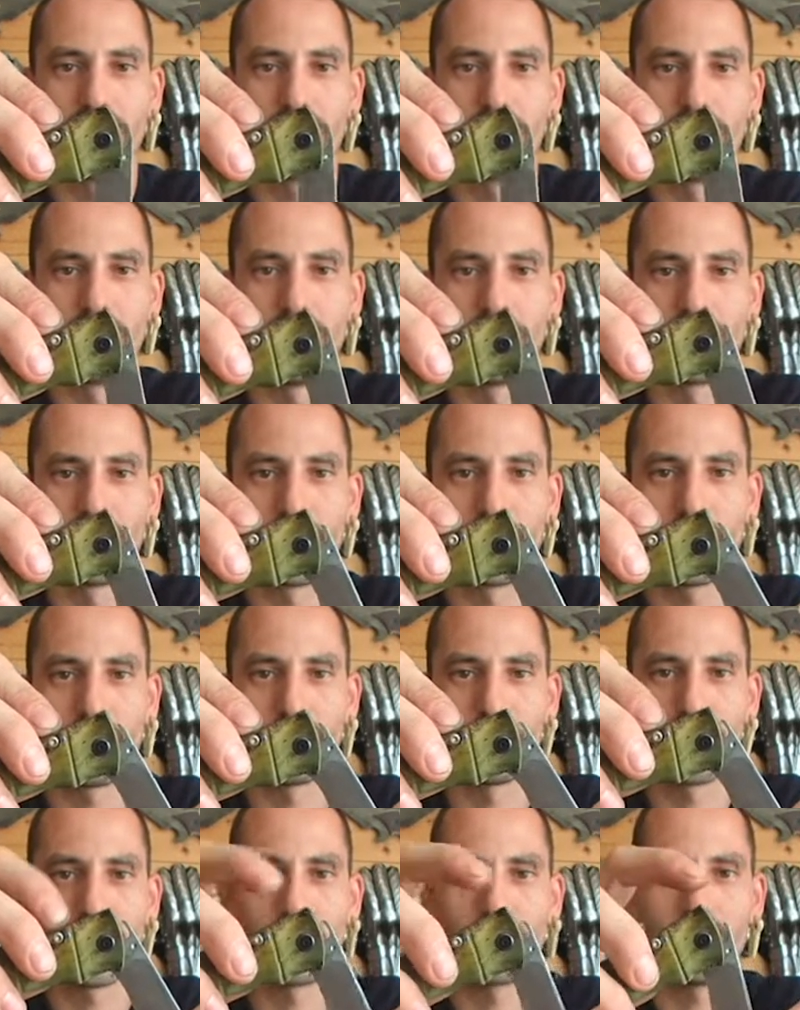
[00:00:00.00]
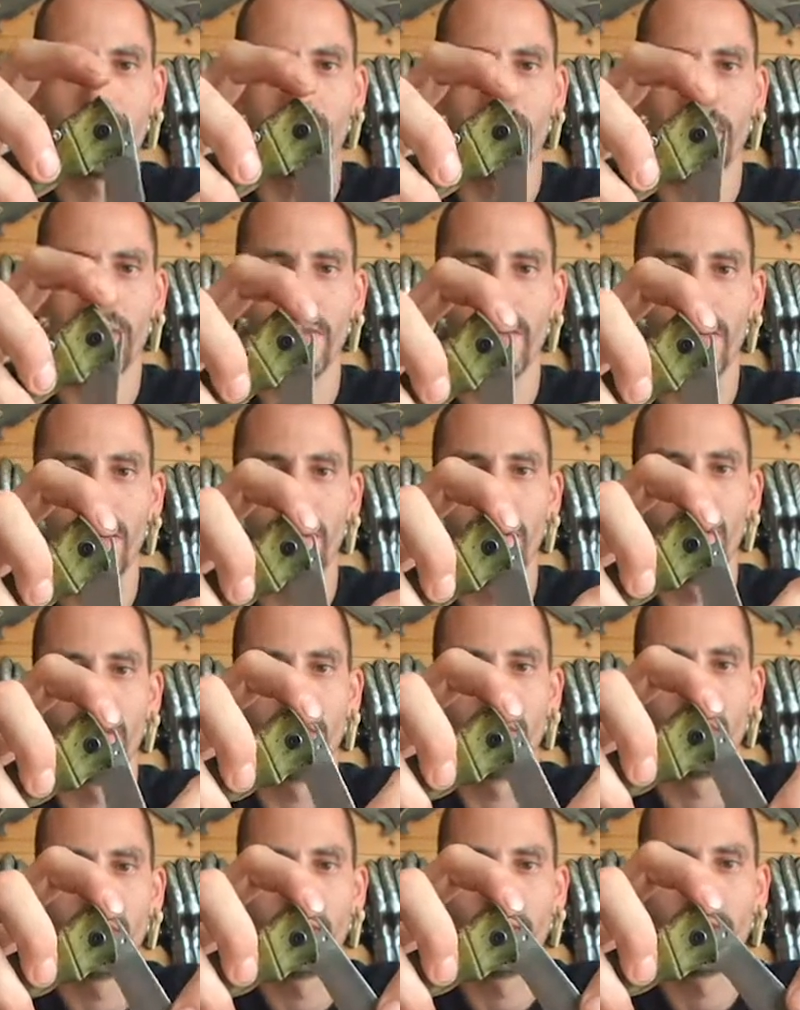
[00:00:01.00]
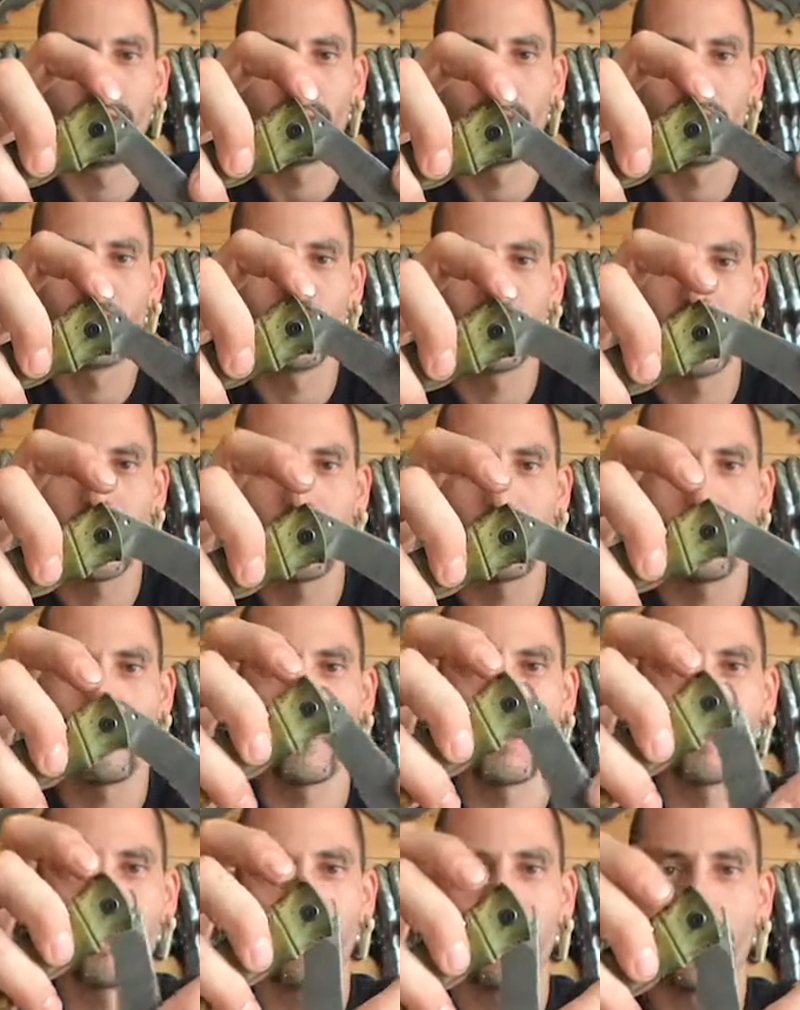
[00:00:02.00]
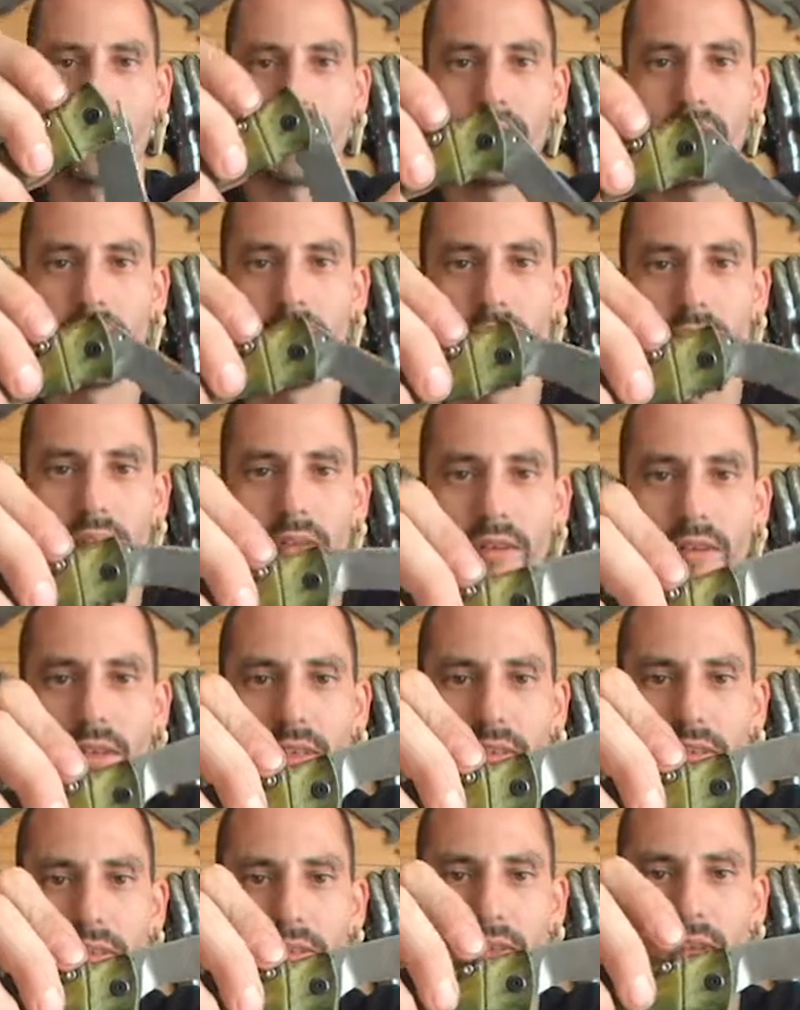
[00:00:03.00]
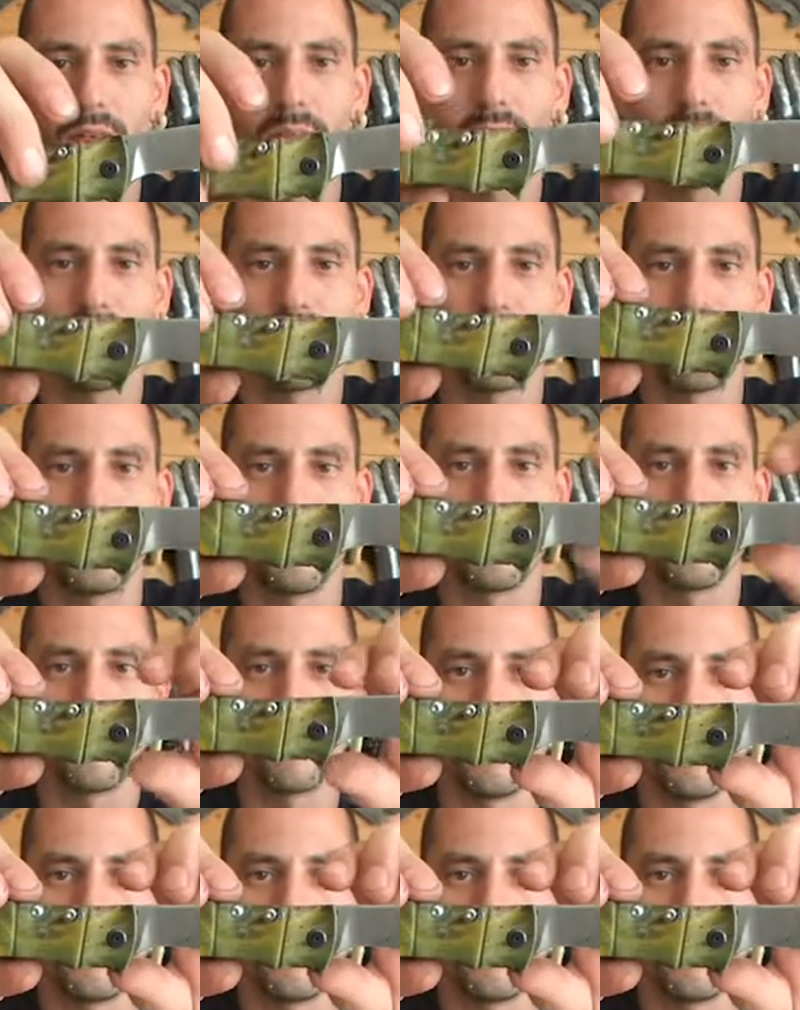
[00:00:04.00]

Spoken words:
The hook comes out here, snapping inside back here.